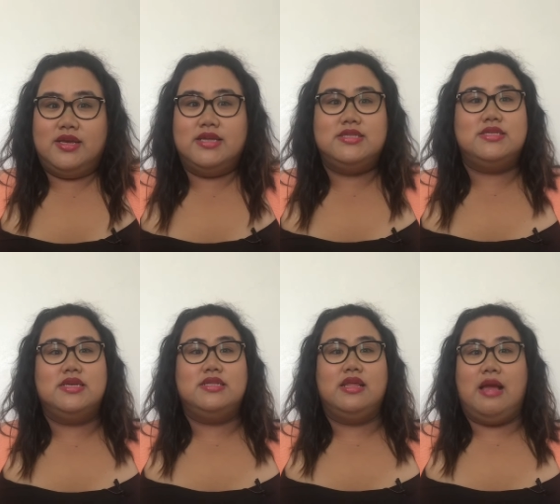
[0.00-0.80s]
Like it's
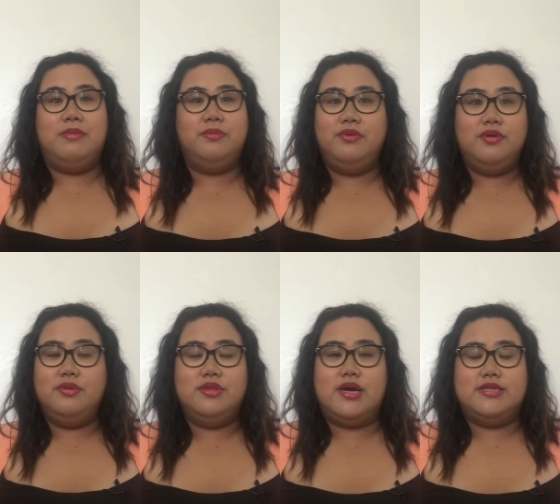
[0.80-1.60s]
it like I'm gonna be real
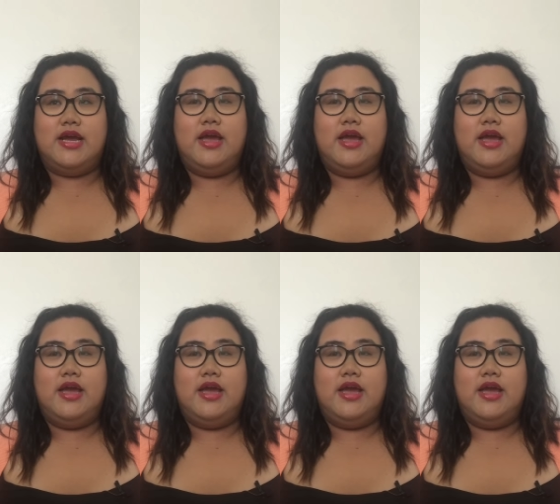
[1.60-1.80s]
with you guys.